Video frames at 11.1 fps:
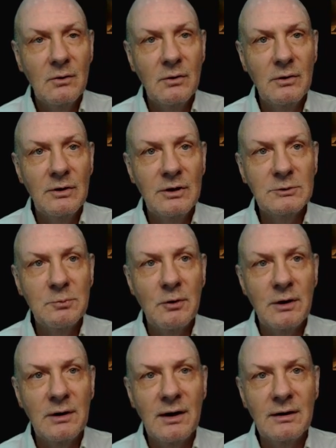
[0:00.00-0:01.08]
On his
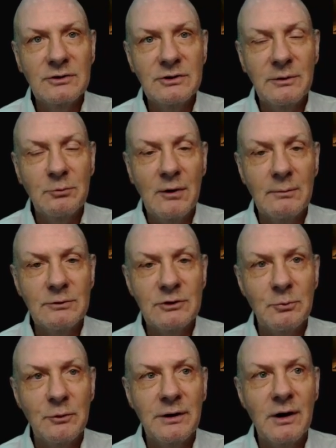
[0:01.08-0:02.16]
part, Ironside promised to
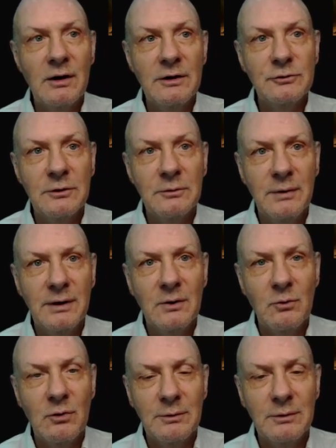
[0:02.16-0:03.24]
bring 100 men and
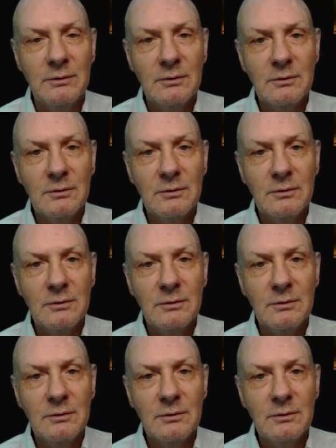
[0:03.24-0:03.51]
women